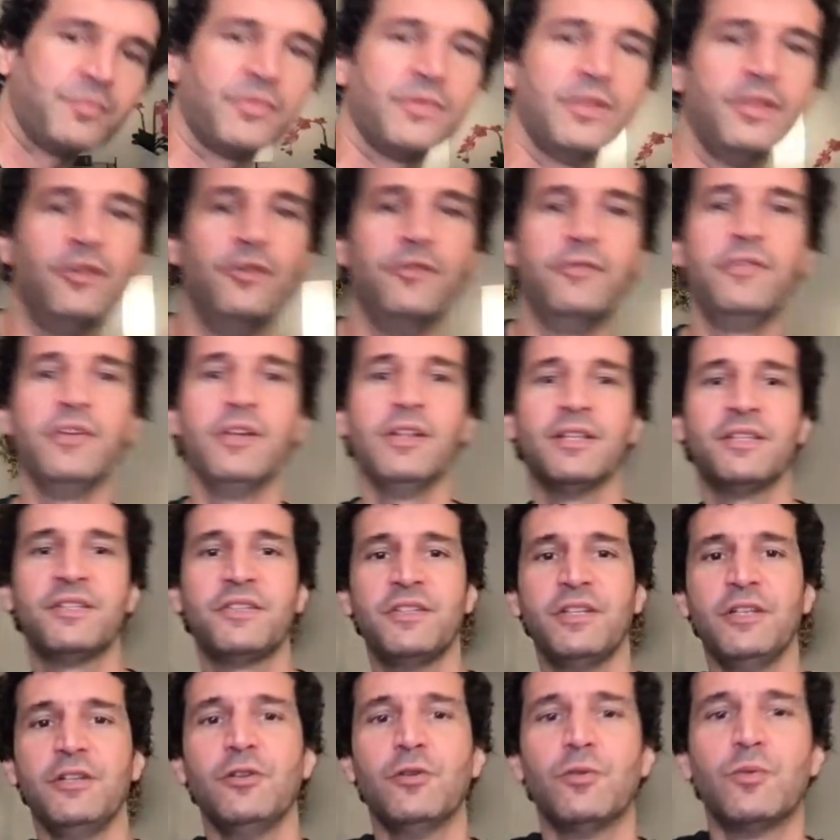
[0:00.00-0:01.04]
You feel a
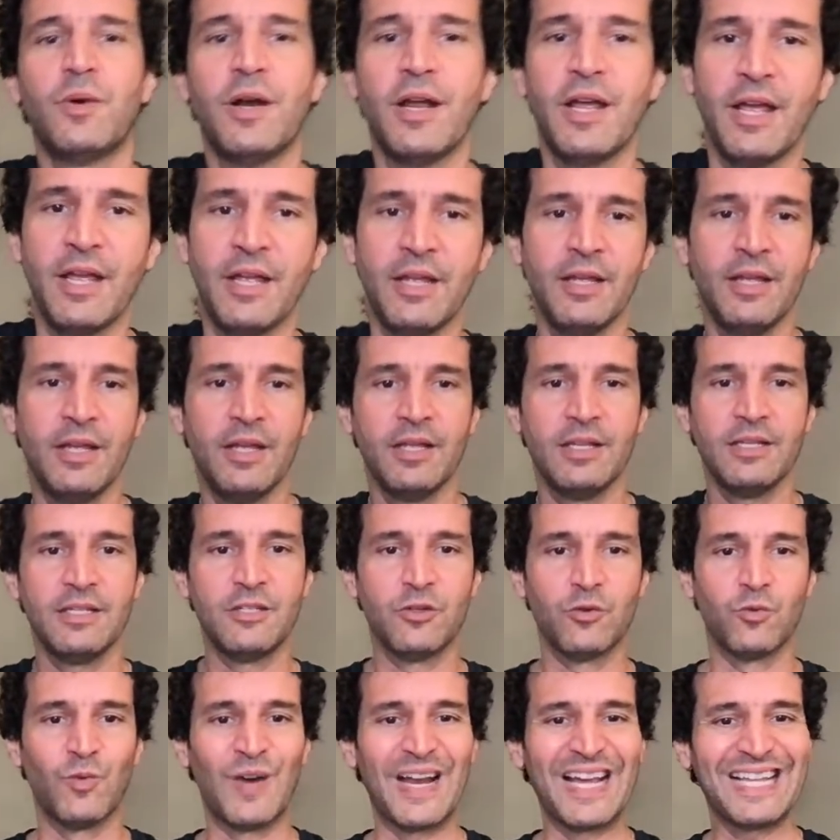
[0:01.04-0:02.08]
single ray
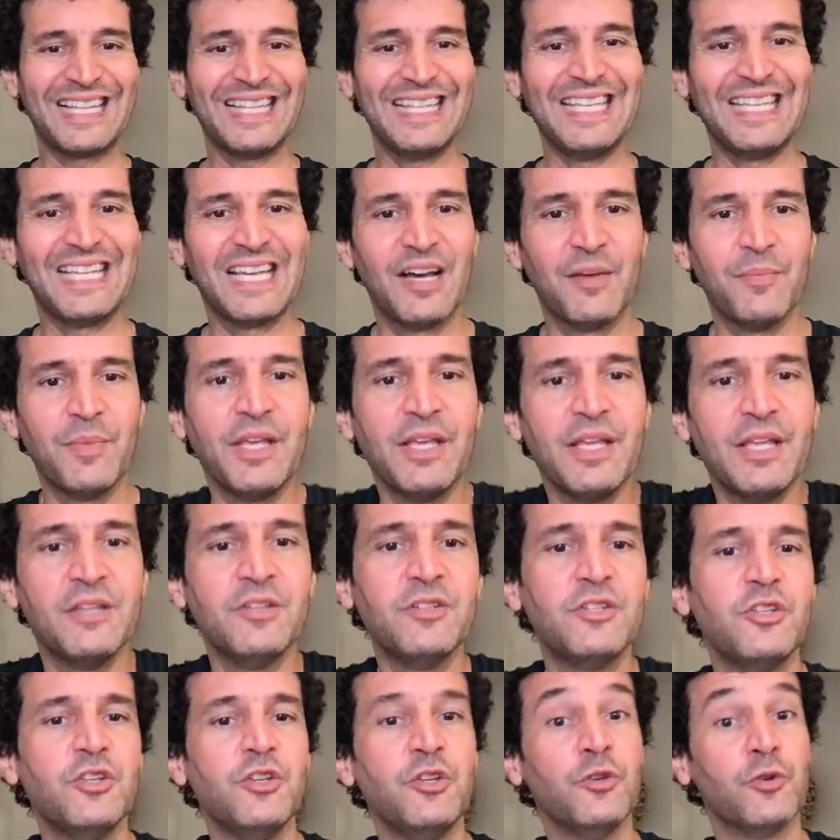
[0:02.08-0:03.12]
directly coming
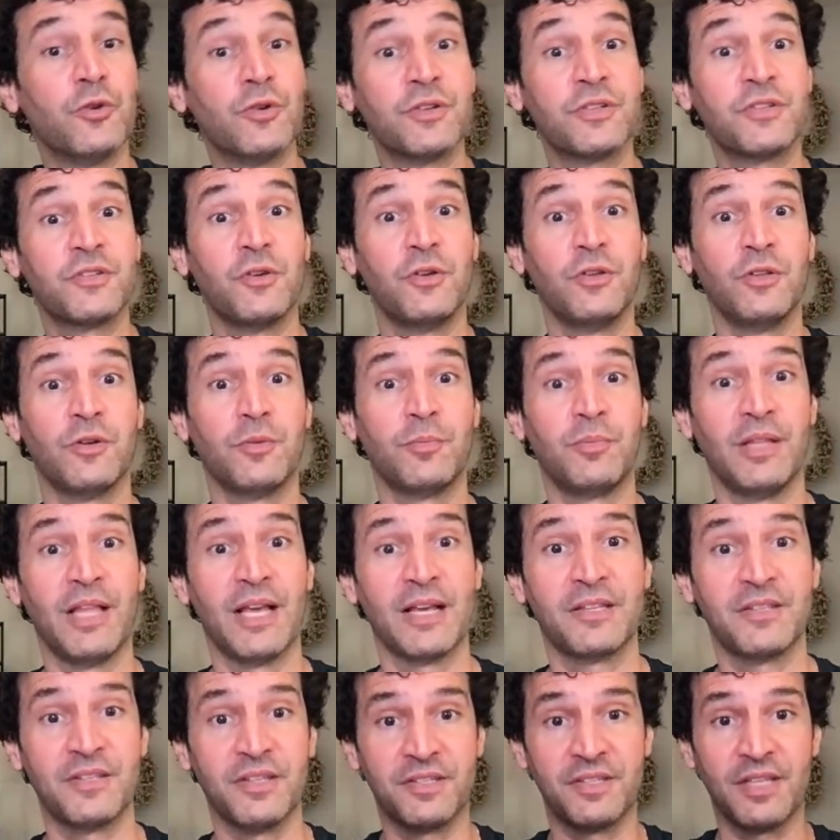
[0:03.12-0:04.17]
into your solar
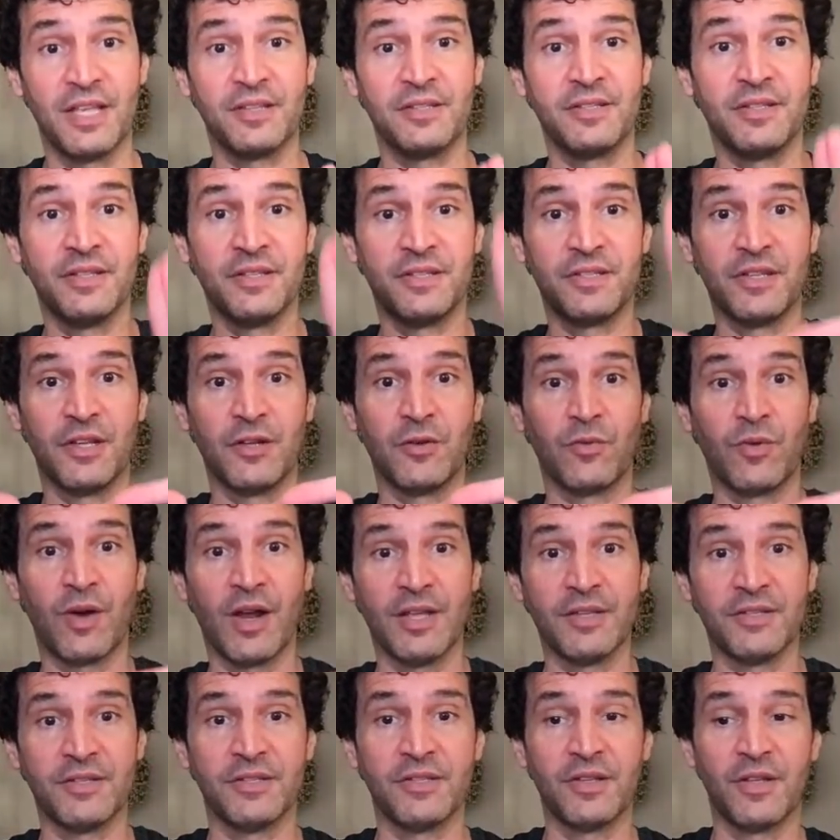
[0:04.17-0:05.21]
plexus as the sun
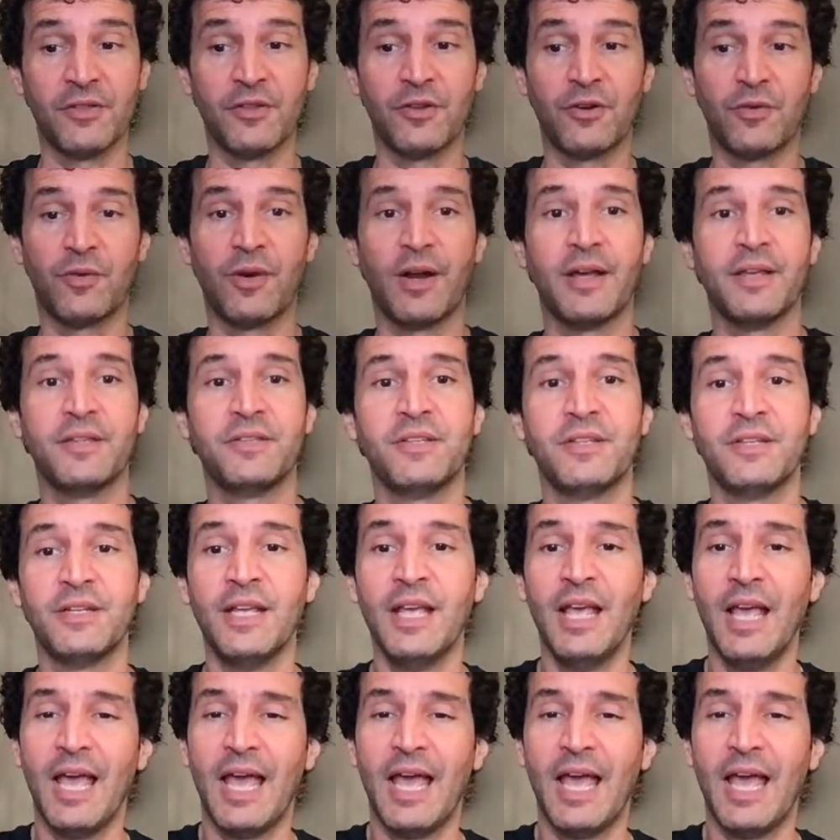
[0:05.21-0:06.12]
rises on the horizon.